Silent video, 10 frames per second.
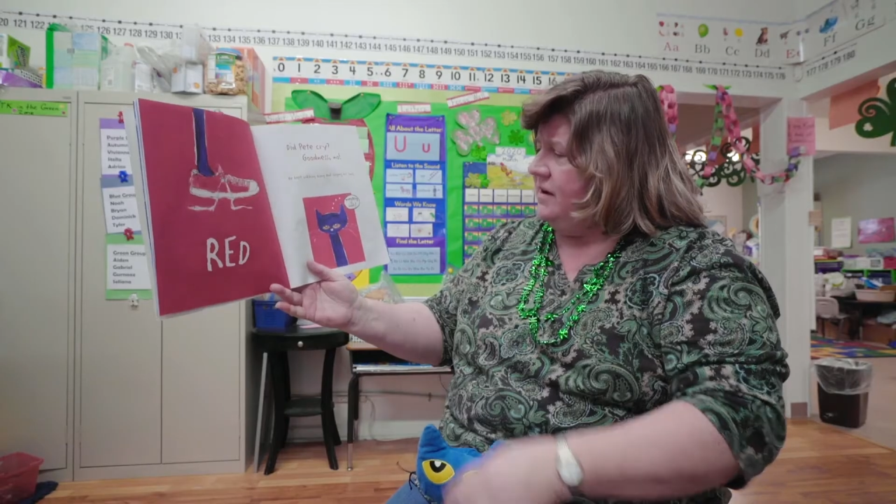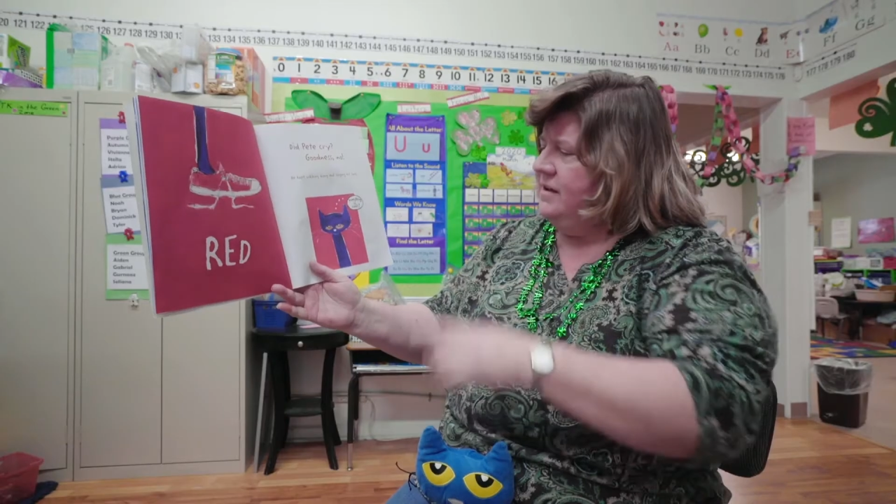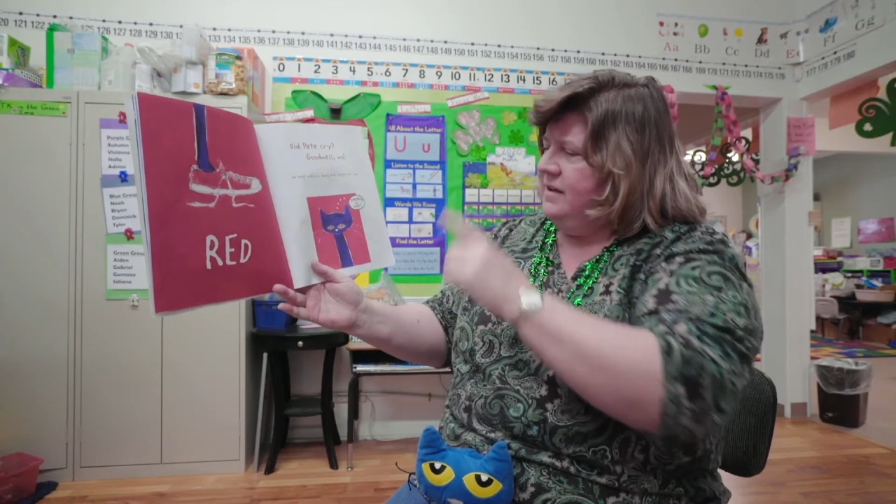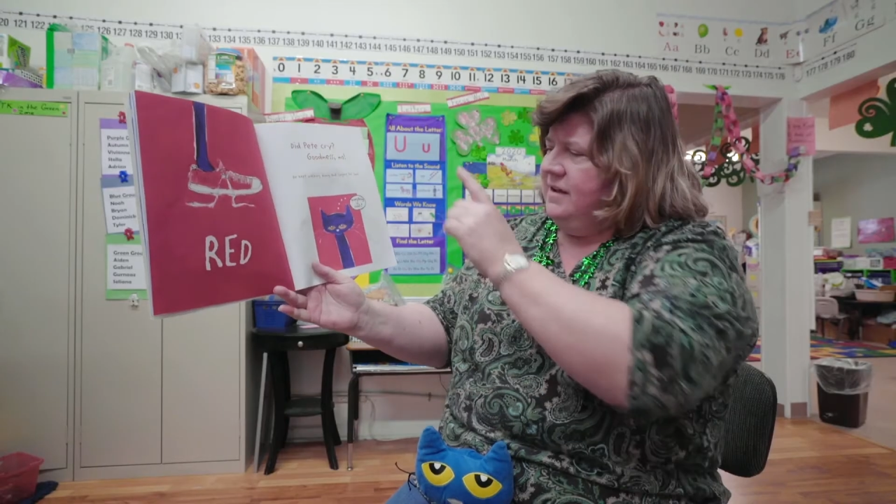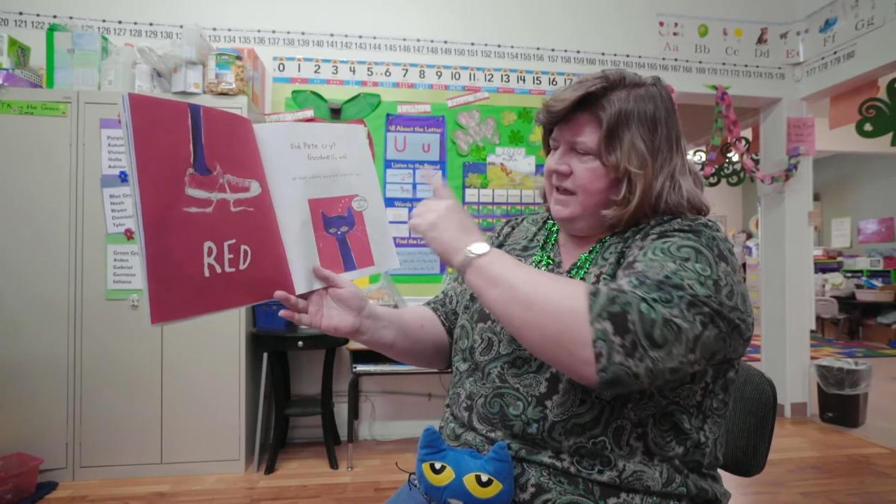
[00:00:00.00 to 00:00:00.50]

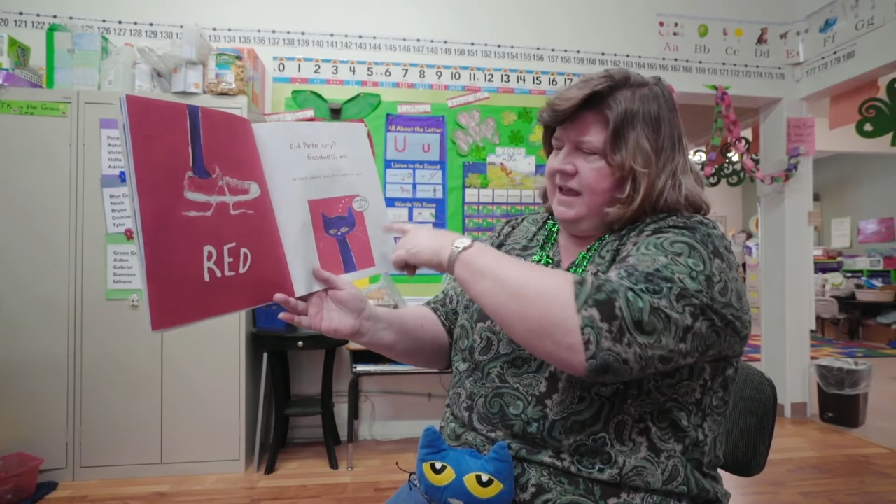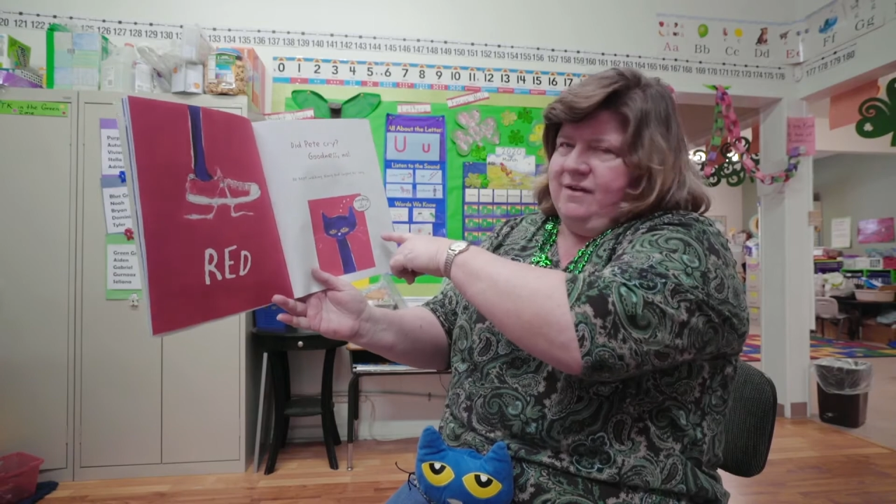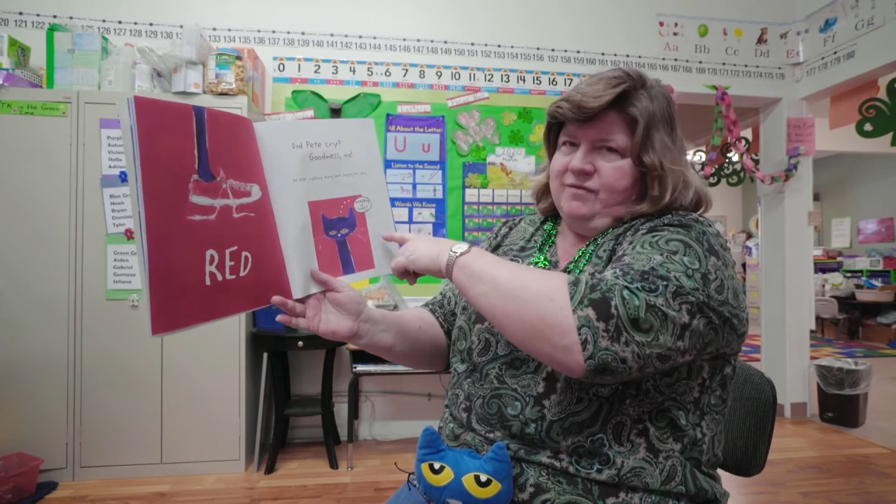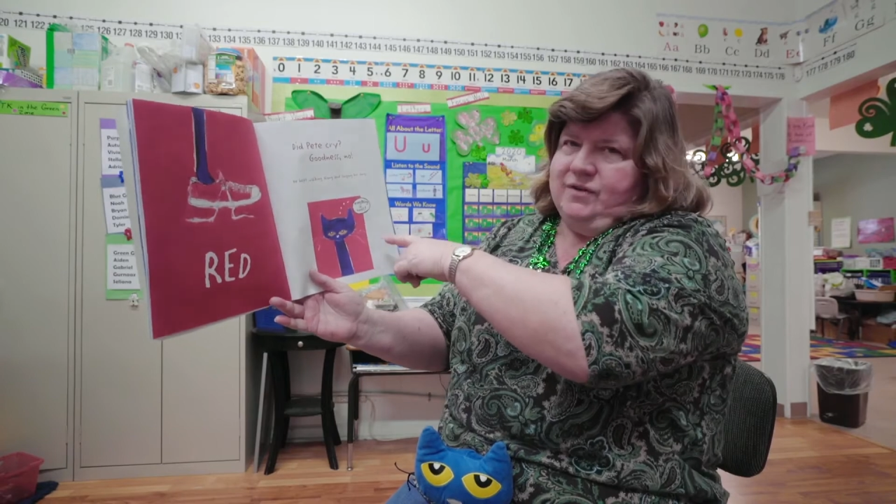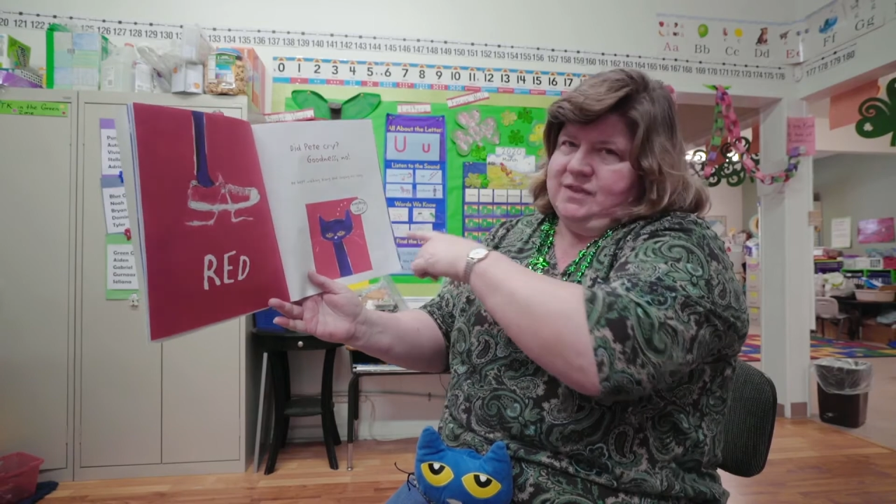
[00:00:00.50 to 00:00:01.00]
uh, foster
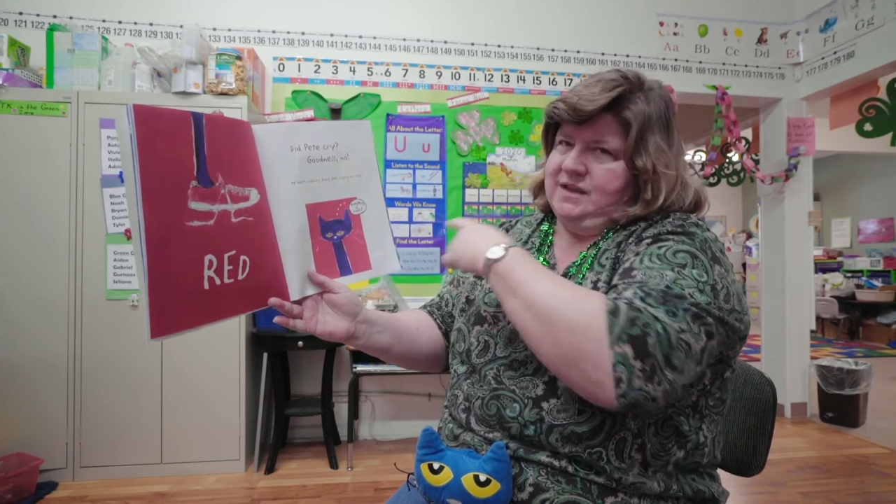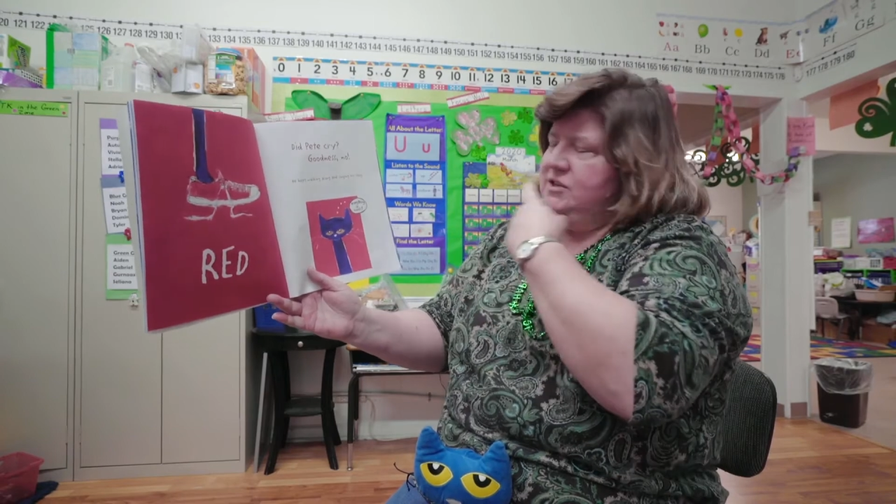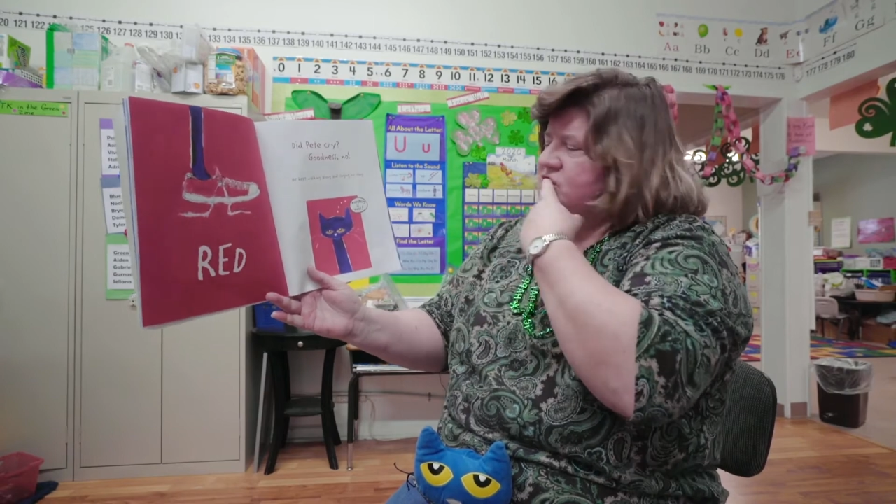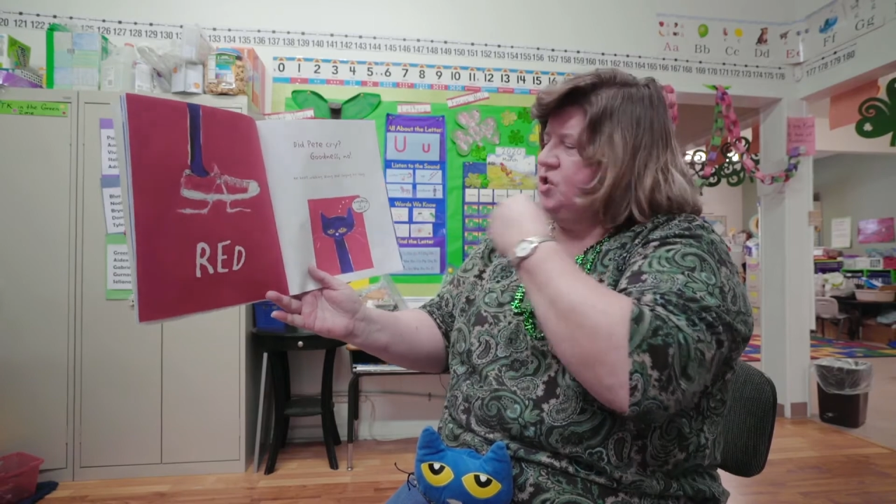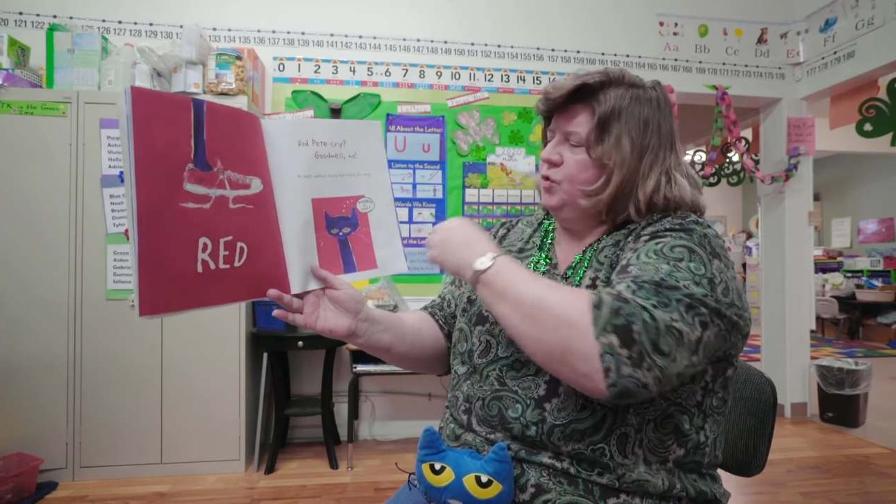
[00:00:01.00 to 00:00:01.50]
students as
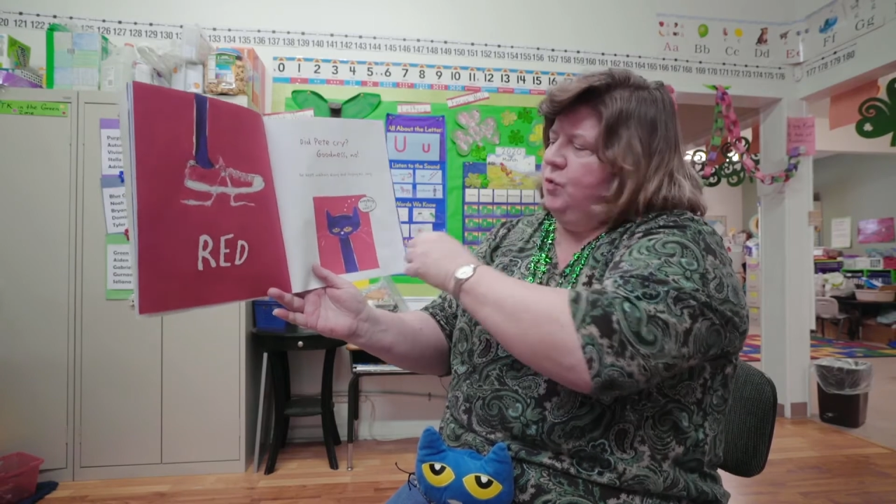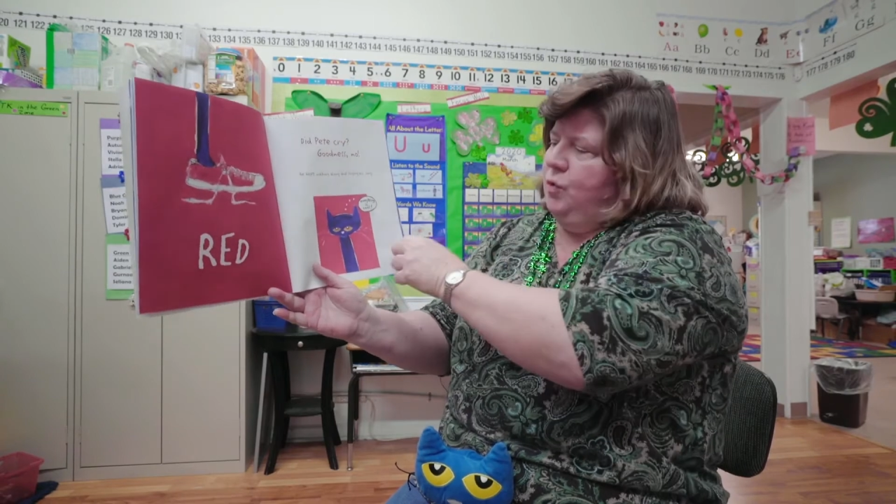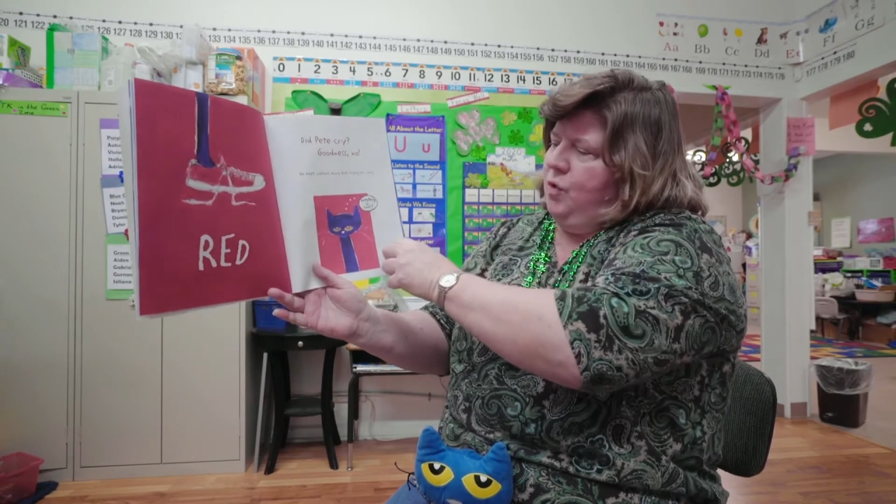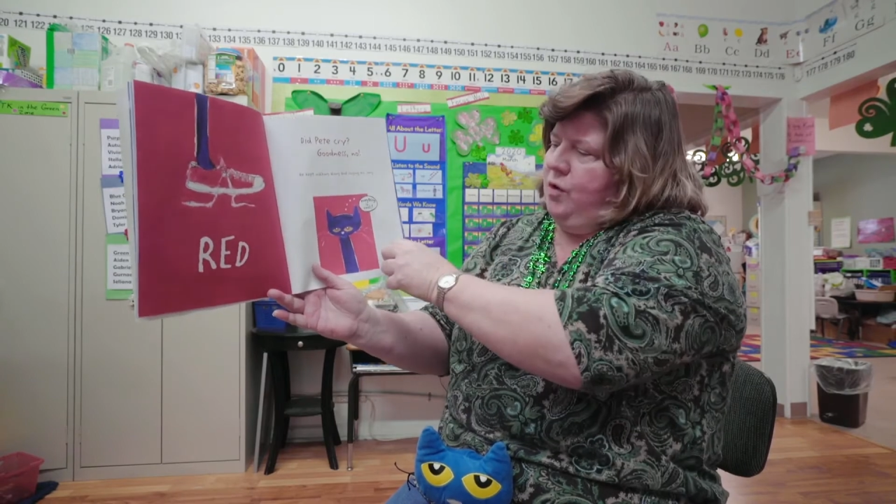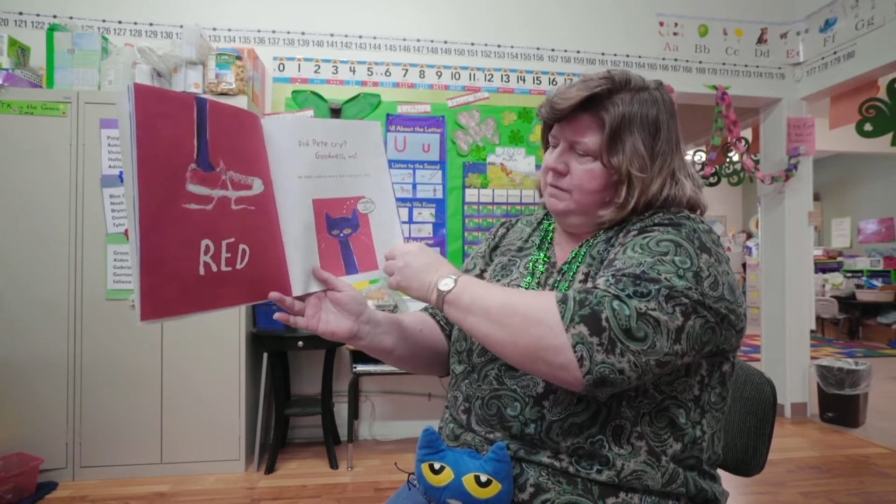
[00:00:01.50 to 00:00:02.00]
well as our
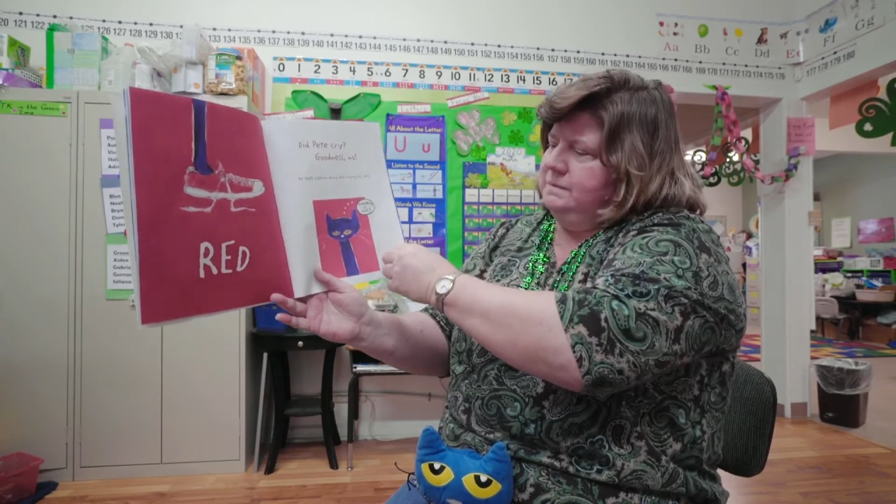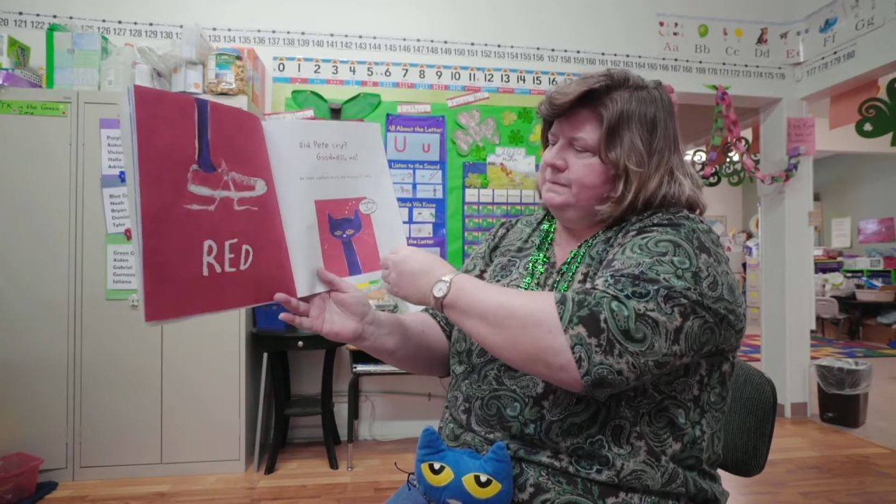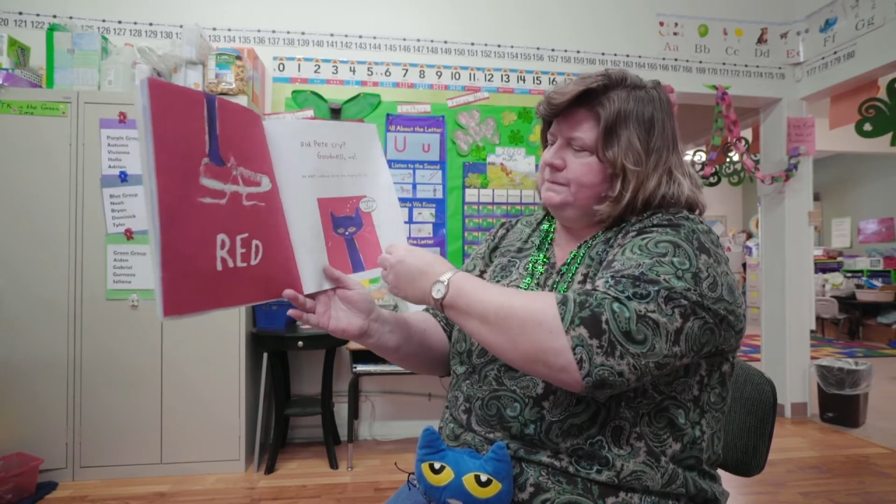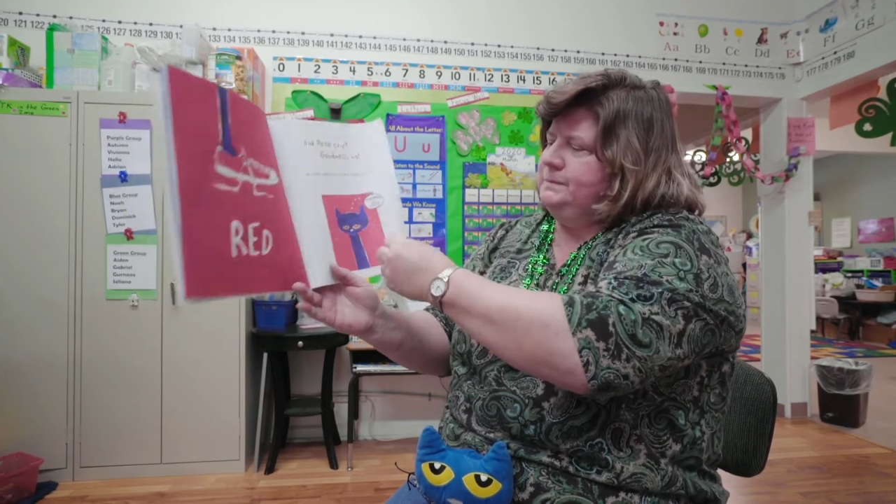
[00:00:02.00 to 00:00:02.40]
special education